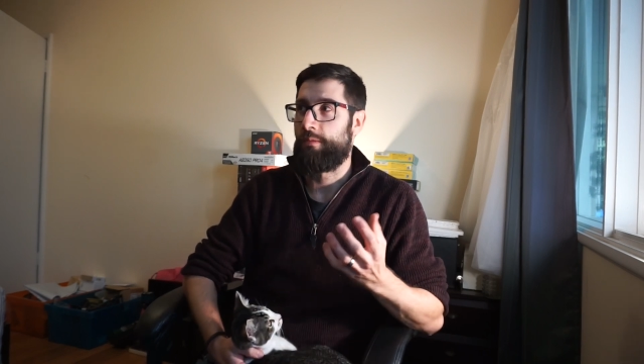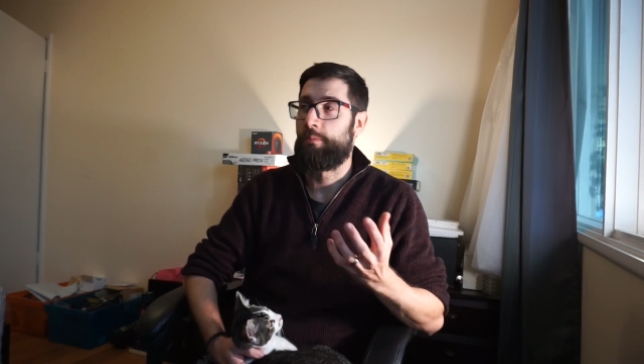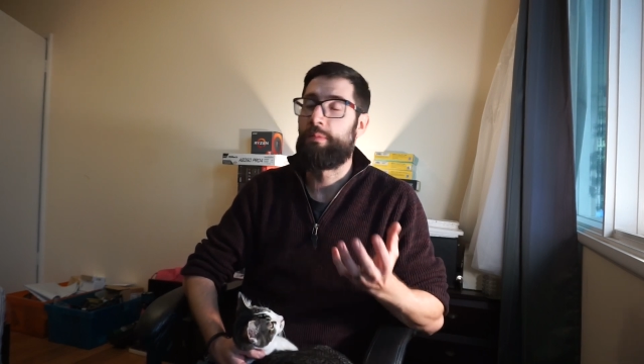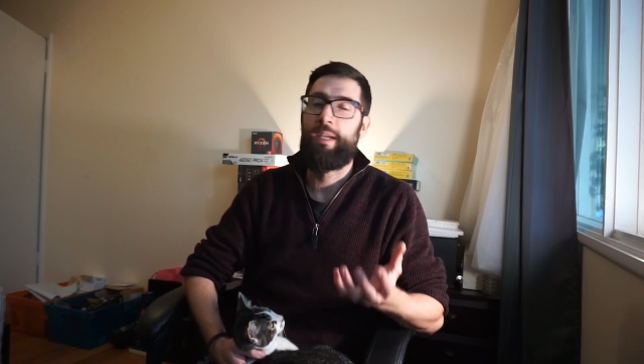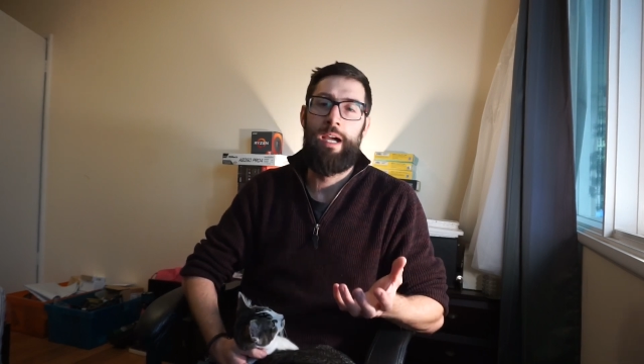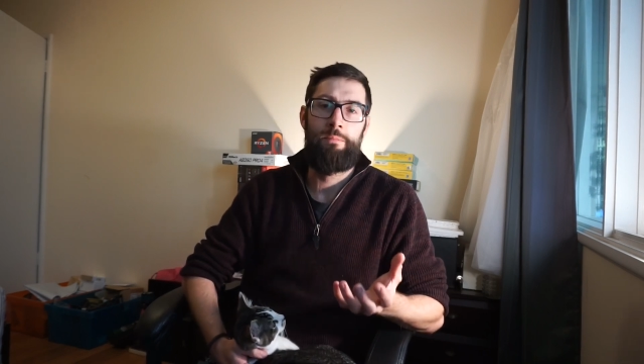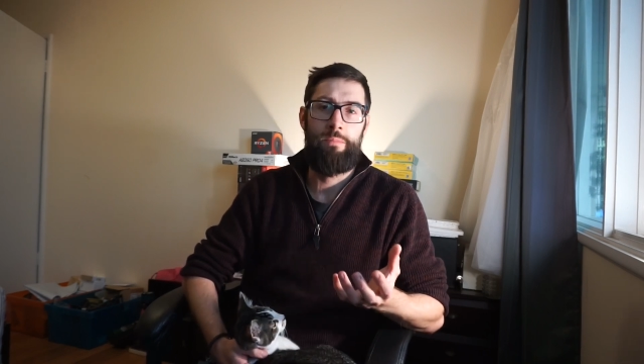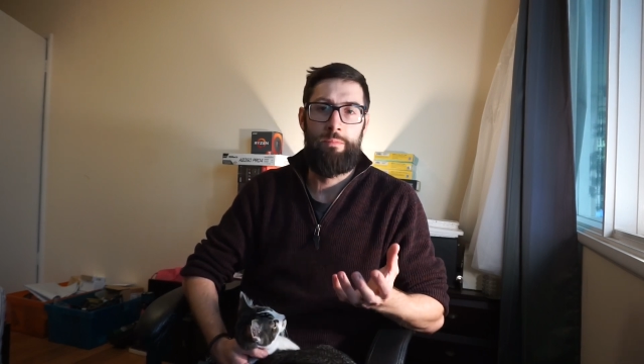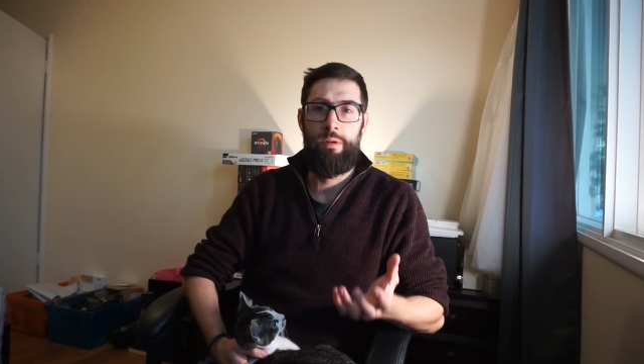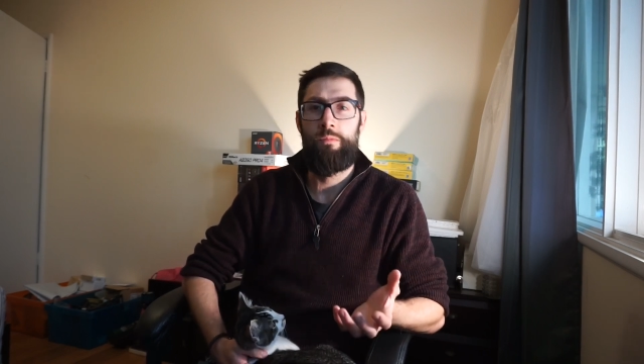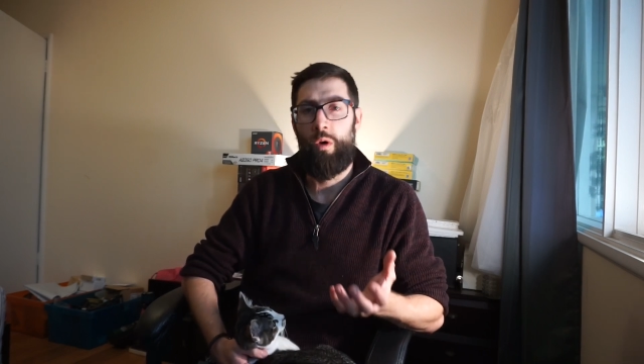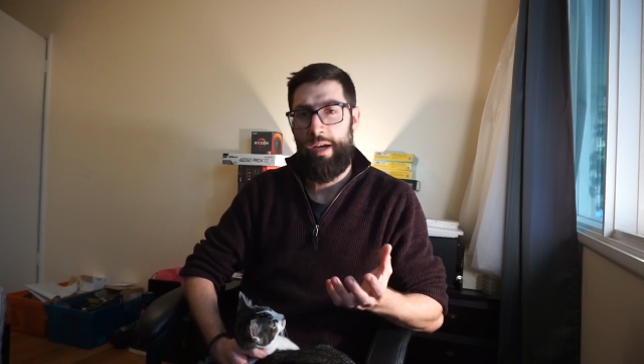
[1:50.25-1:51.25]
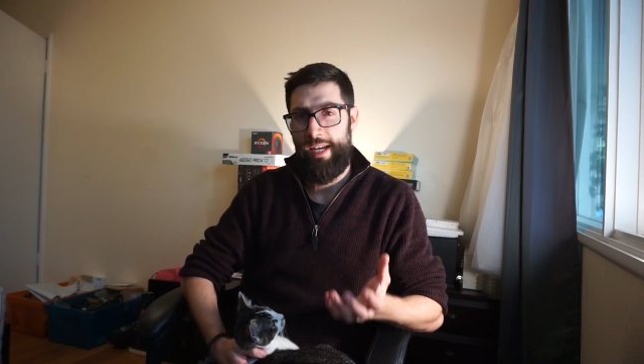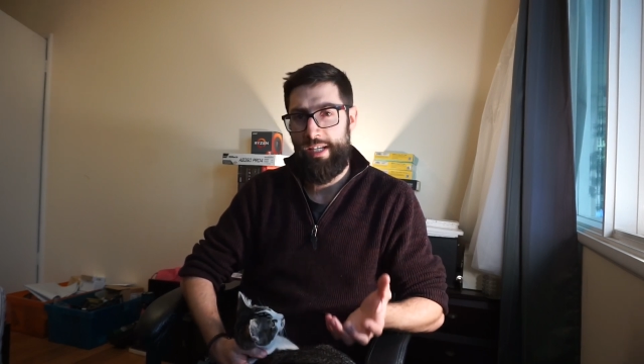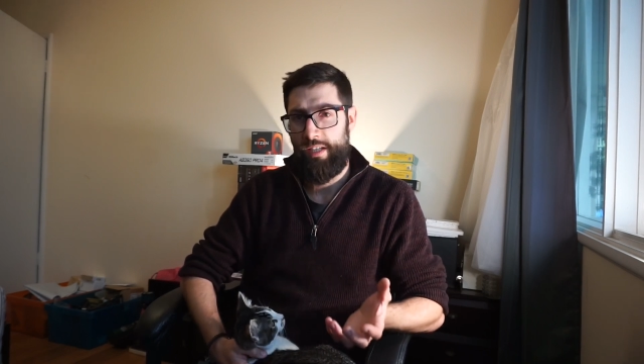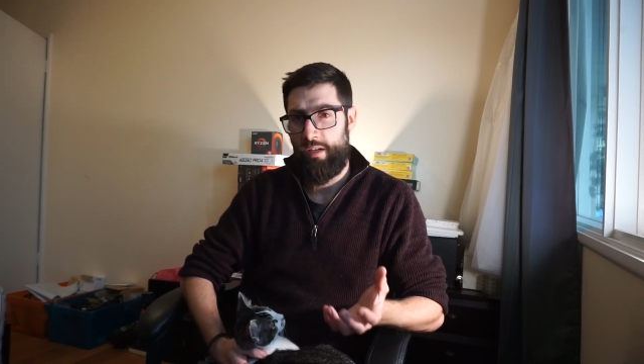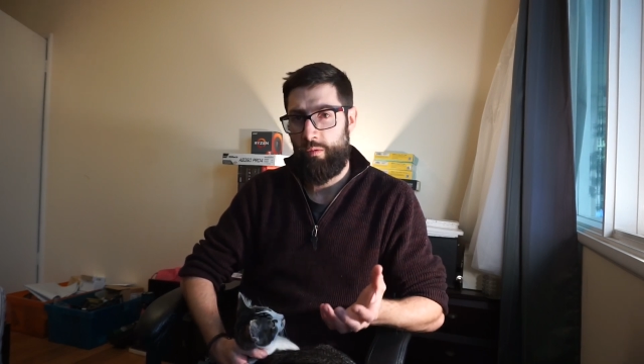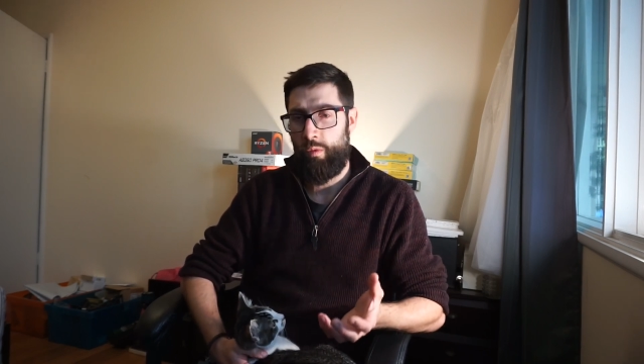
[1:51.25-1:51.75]
will become a bit more
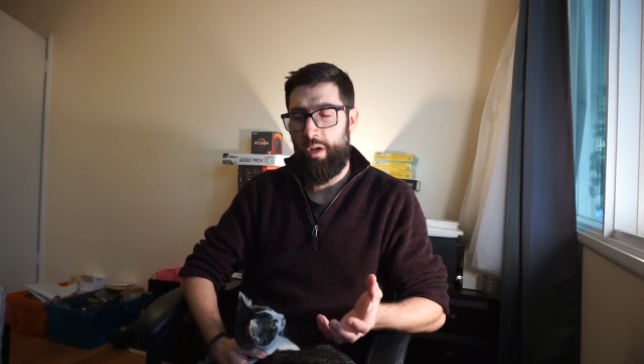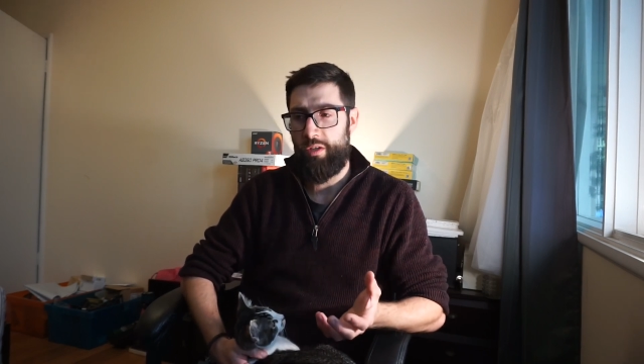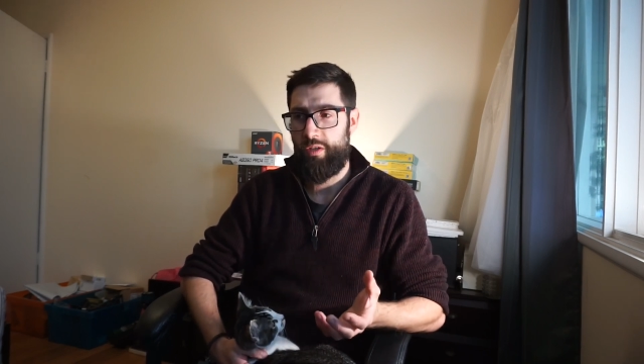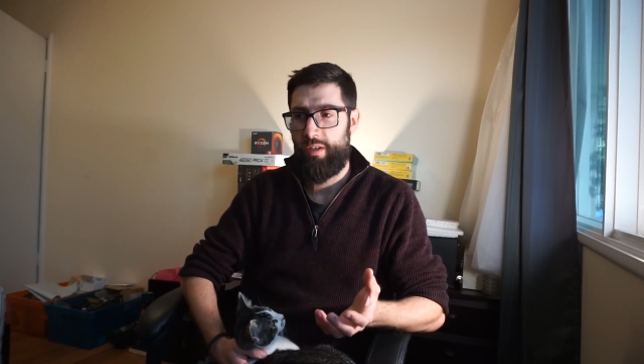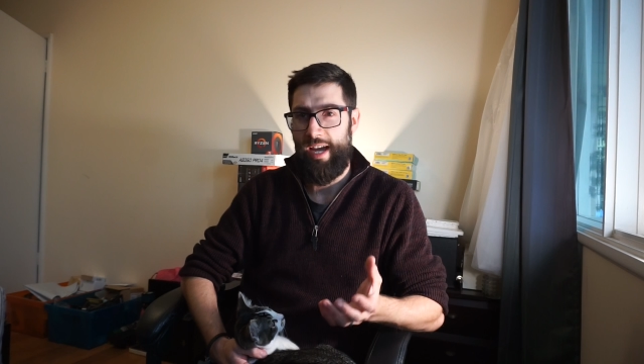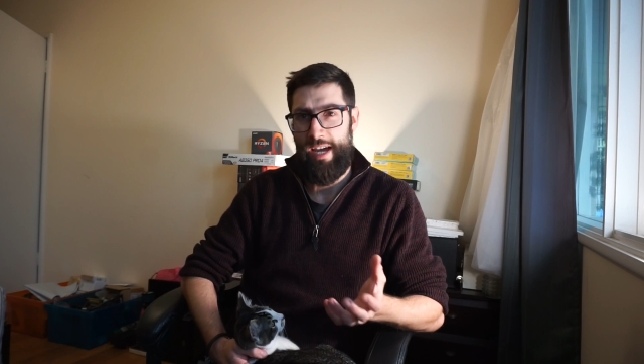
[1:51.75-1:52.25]
easy to watch,